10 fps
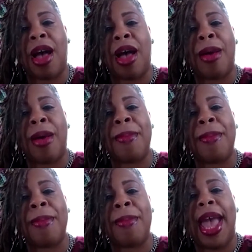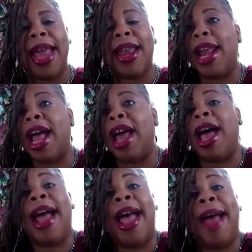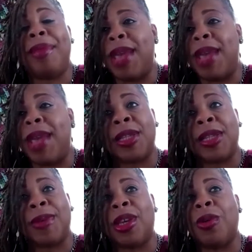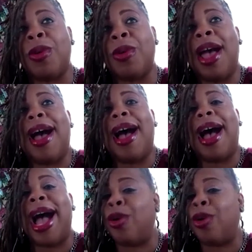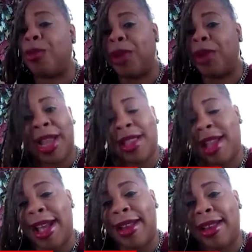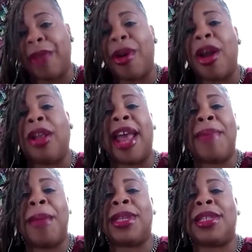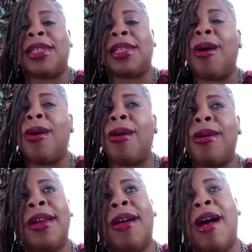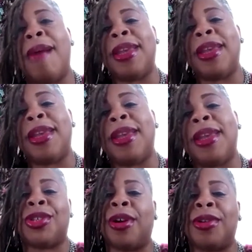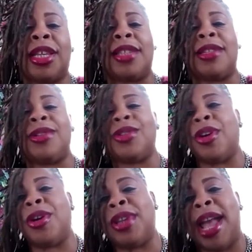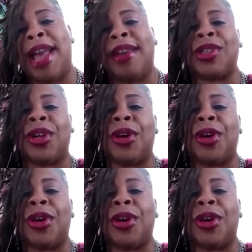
And I have to be honest with you, I don't regret that. There are a lot of people that says, oh, all we did was church this and church that and